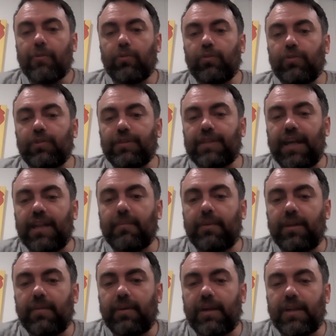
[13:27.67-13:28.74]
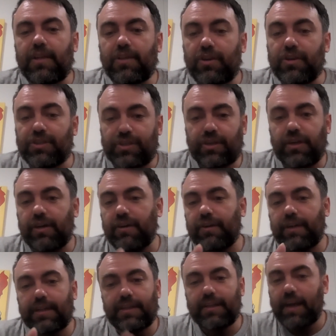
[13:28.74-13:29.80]
or telling me about
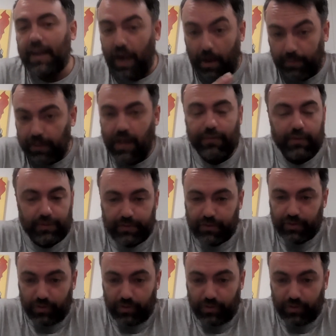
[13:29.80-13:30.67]
Inuyasha and a couple other